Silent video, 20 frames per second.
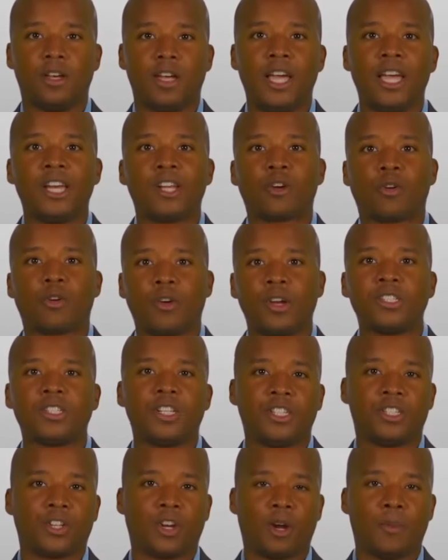
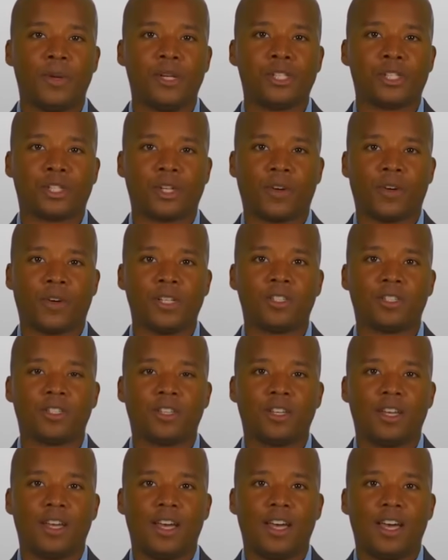increasing term insurance,
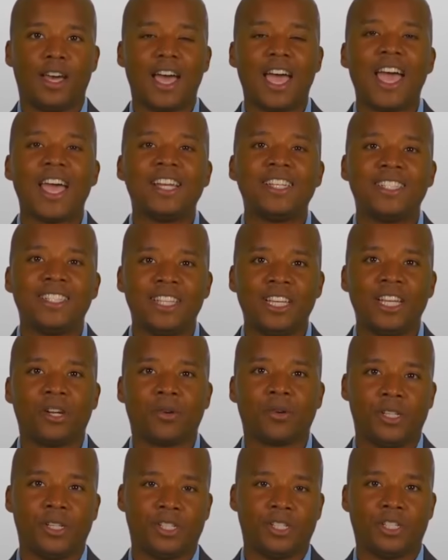and
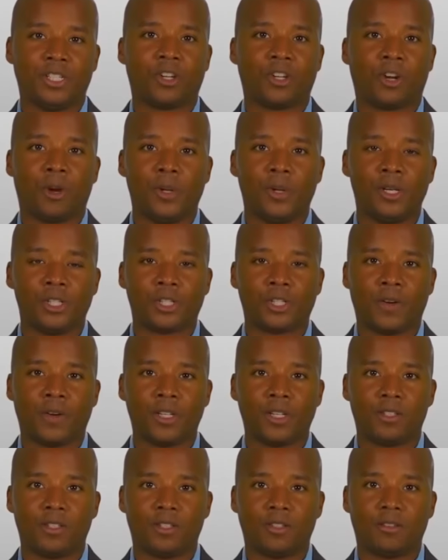decreasing term
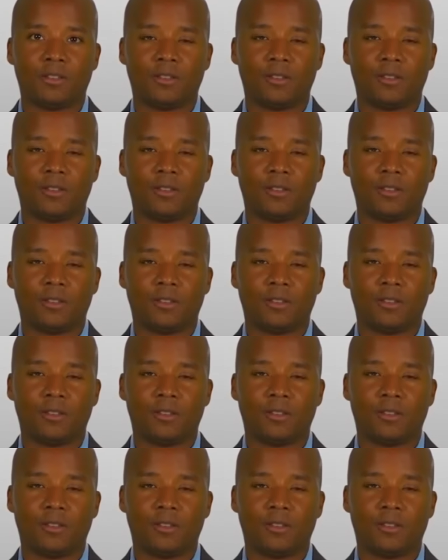insurance.